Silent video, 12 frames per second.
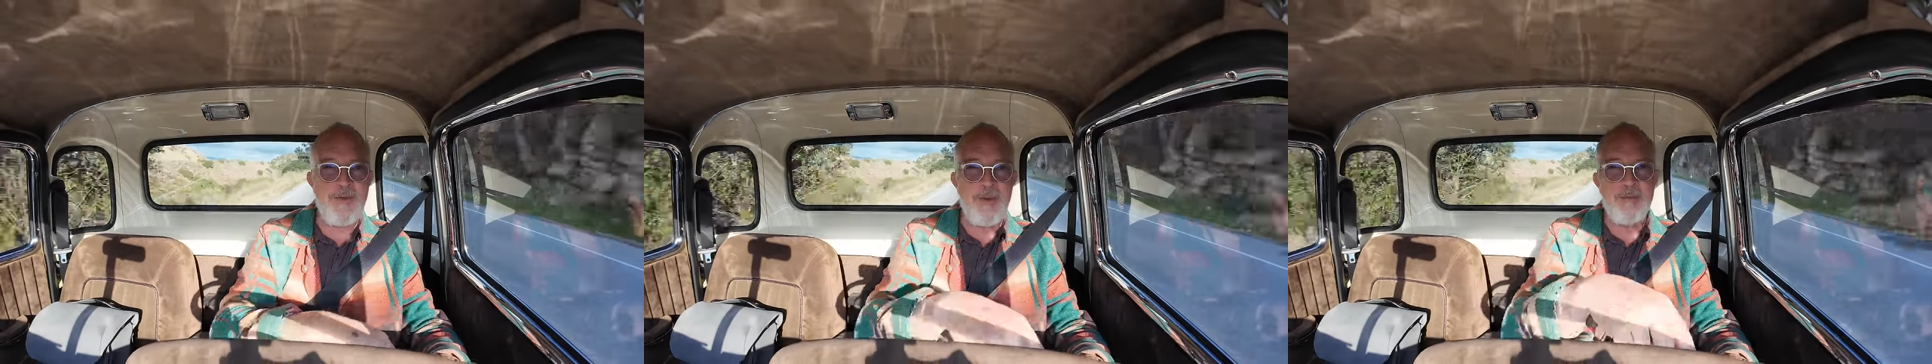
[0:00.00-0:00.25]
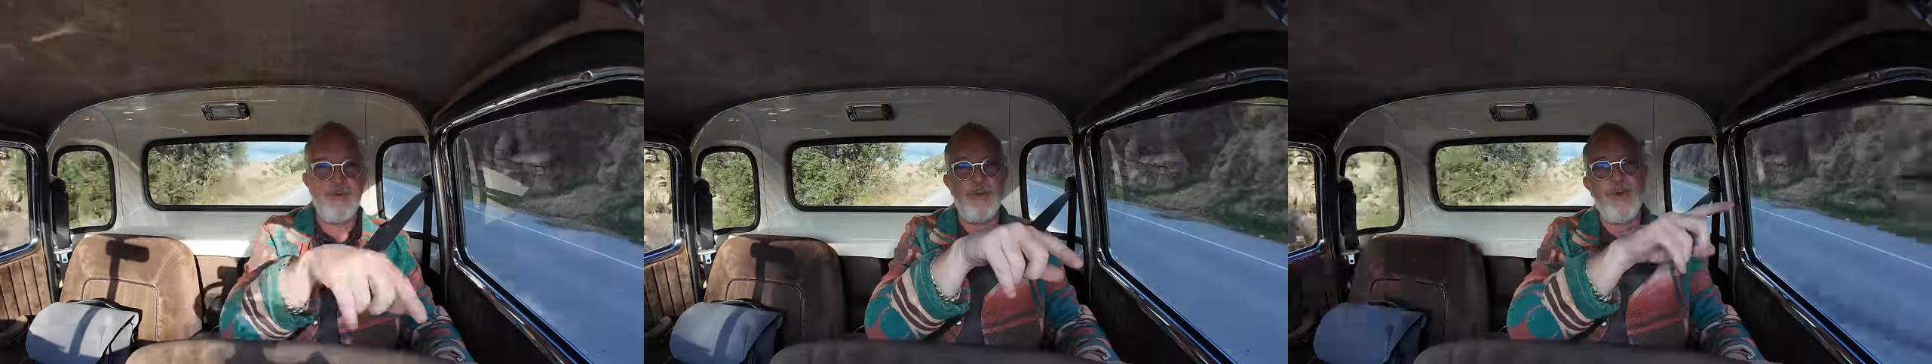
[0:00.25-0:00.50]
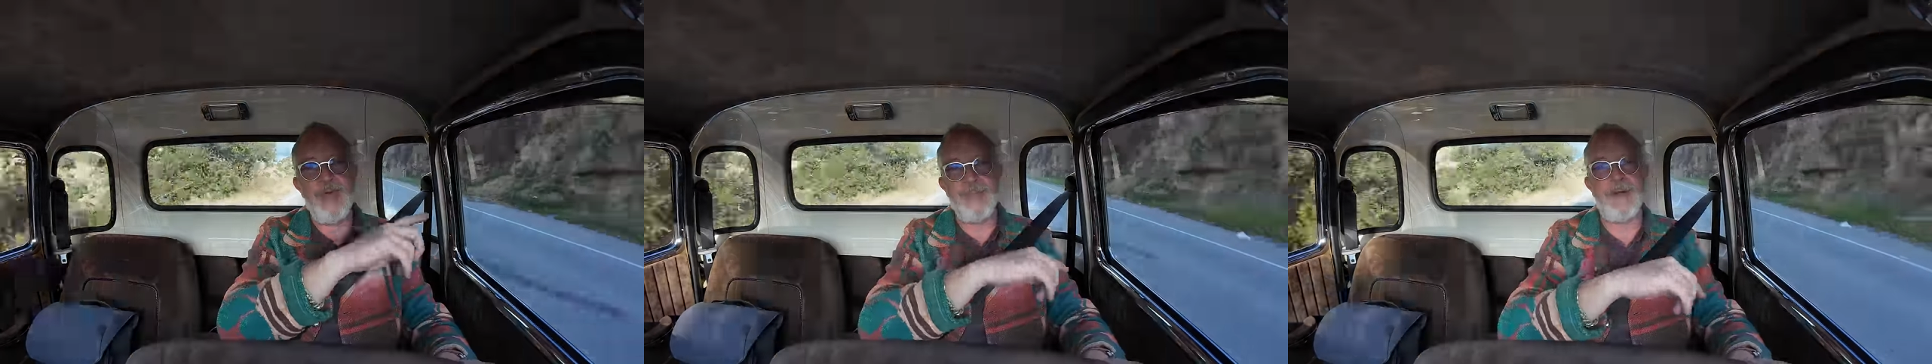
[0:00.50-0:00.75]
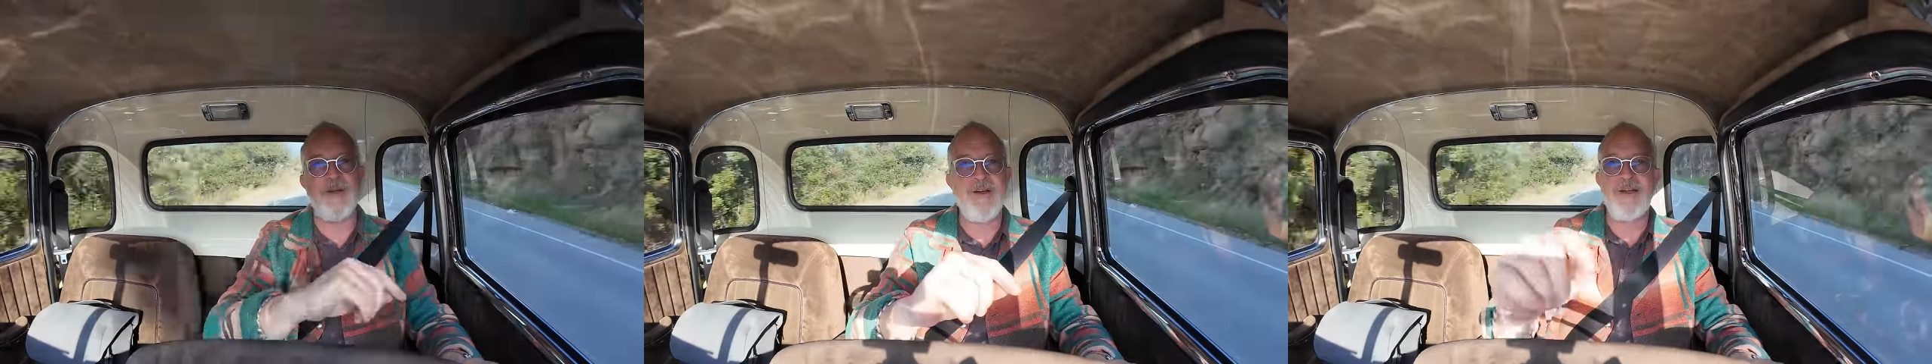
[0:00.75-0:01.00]
the
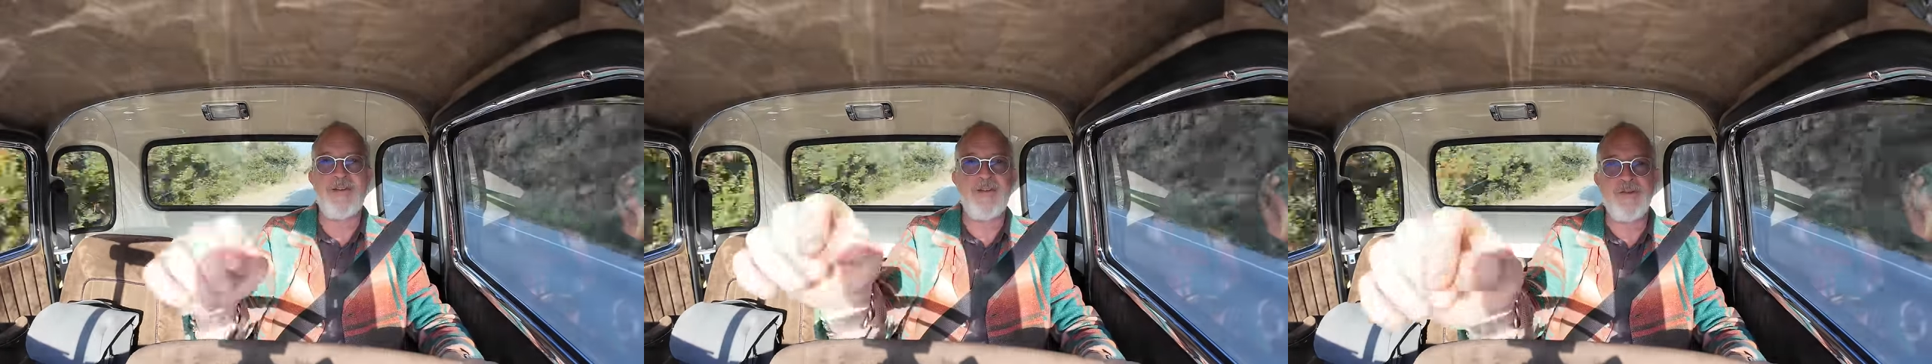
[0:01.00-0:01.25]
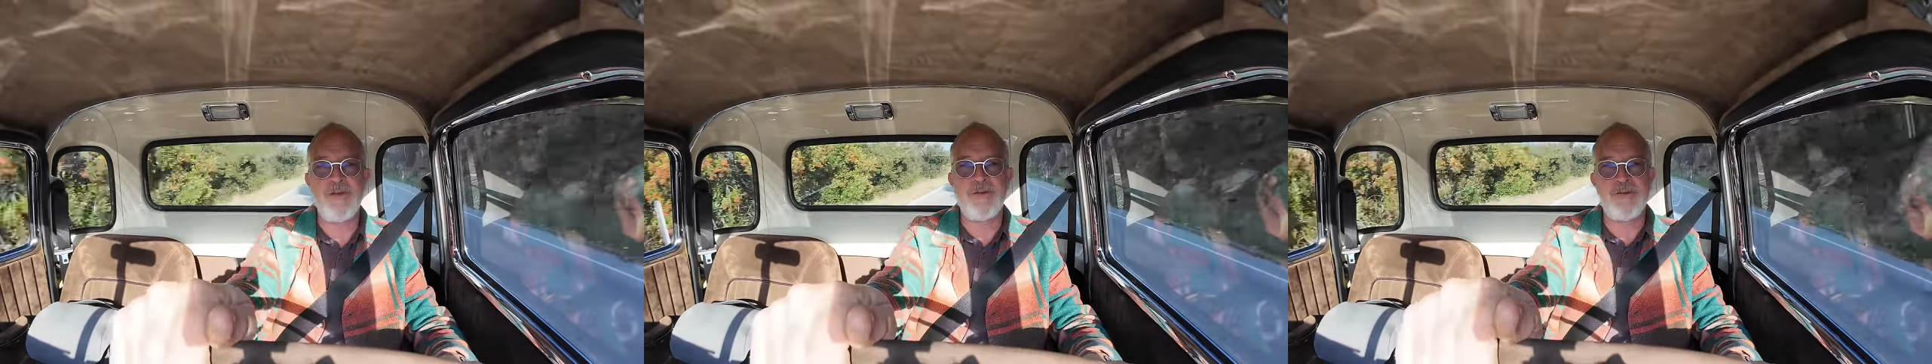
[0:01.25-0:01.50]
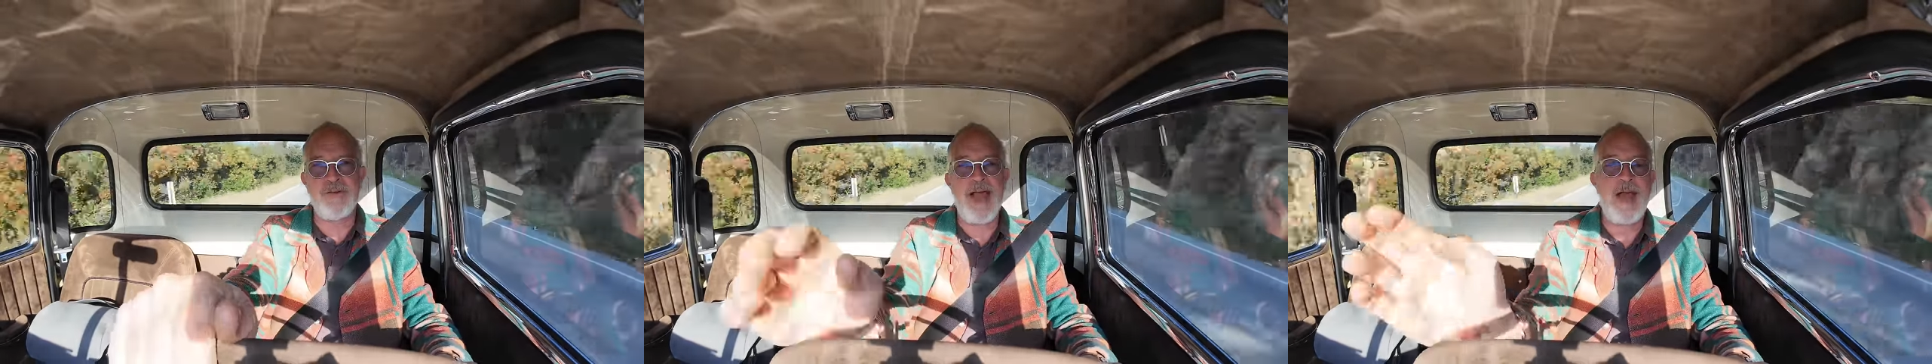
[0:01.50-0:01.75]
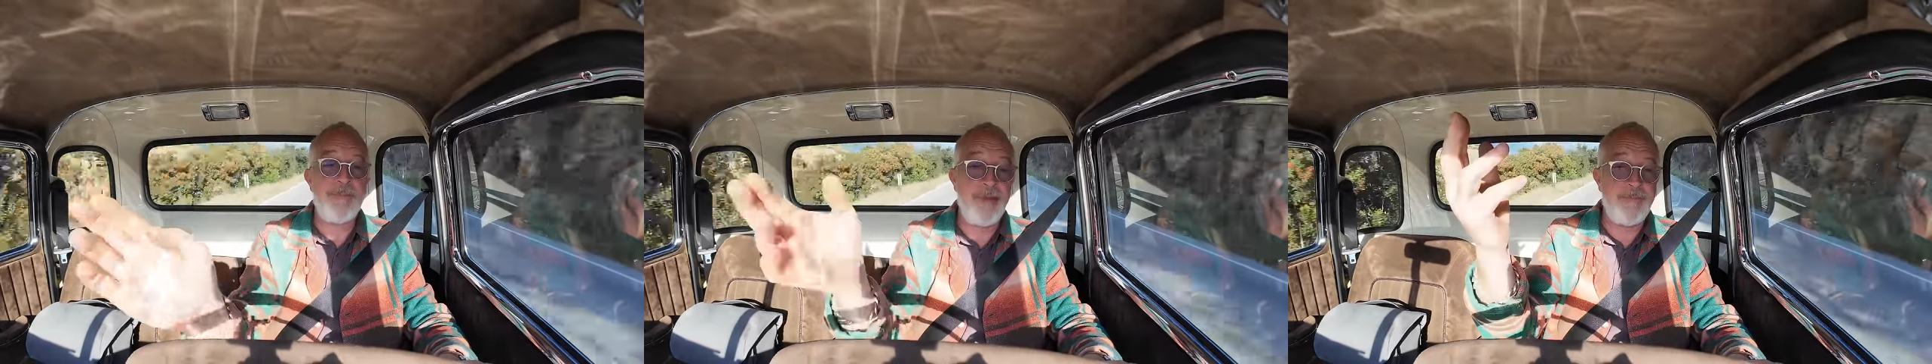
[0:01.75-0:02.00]
perimeter and it just looked
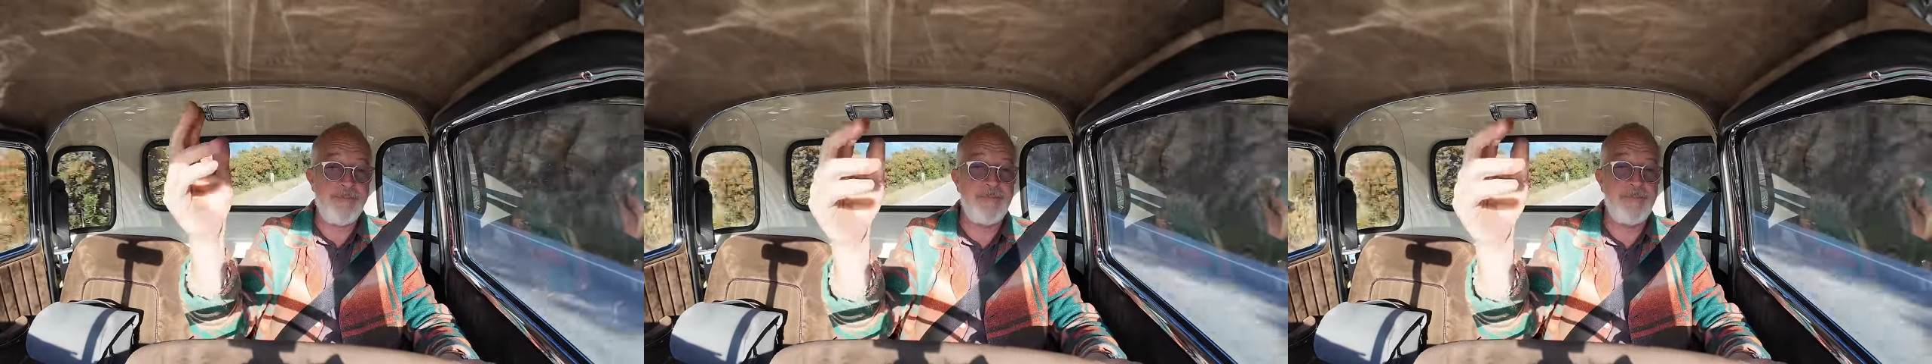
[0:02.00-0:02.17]
sloppy.